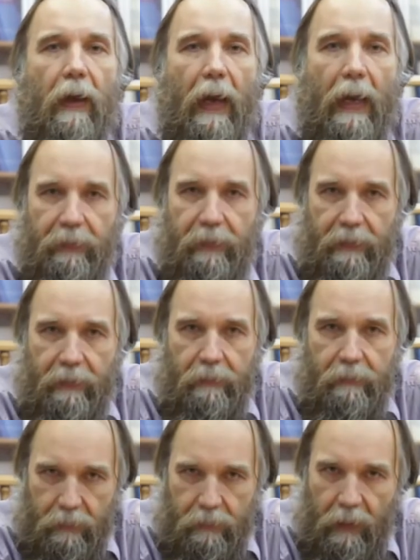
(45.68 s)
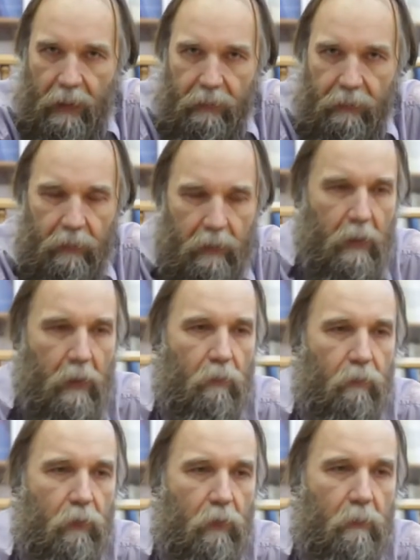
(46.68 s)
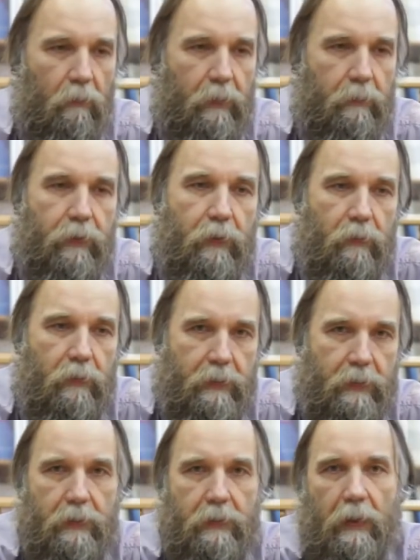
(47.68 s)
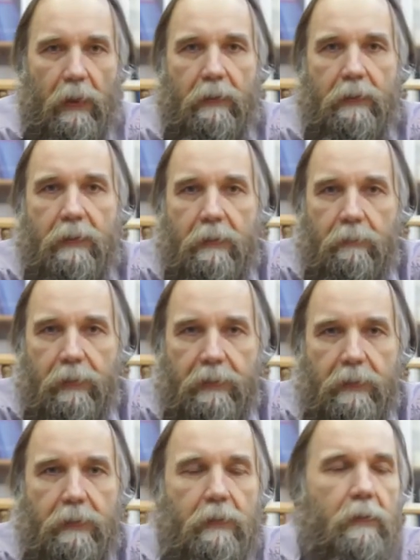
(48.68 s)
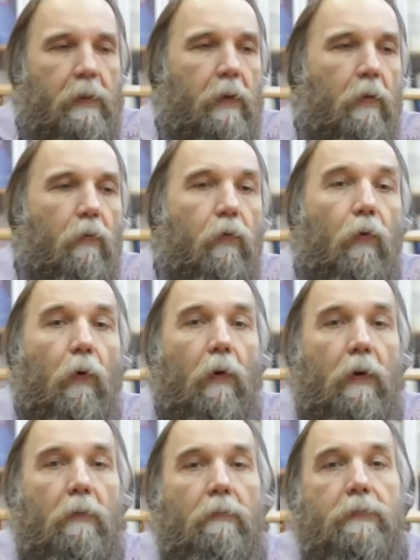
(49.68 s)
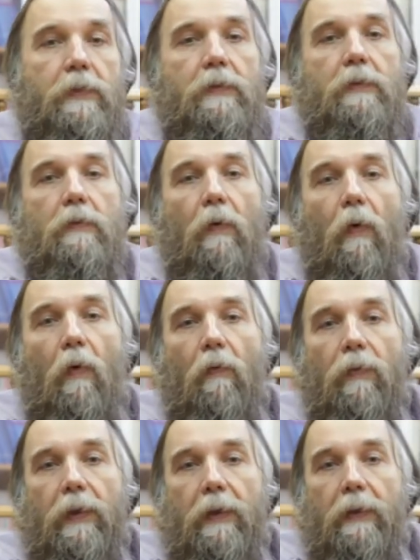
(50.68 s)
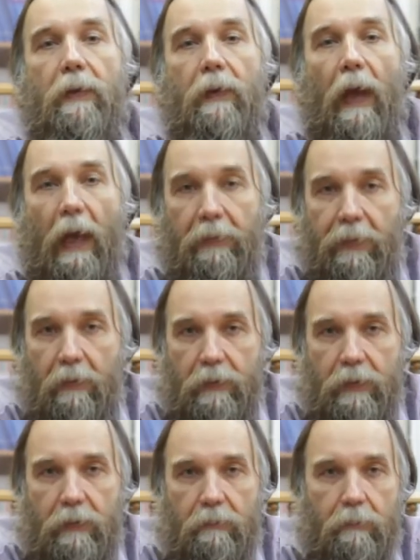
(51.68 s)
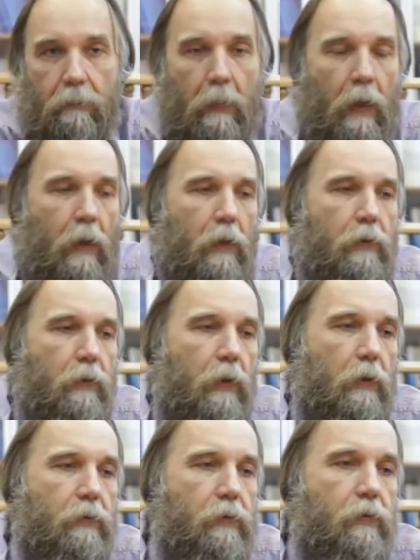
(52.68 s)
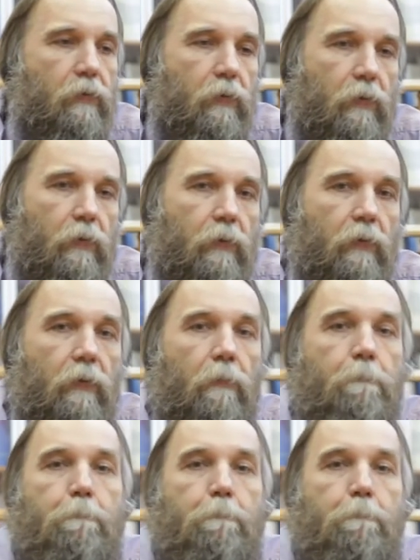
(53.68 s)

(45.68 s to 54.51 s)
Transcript: ethnic society, from the purest and simplest forms of the ethnos through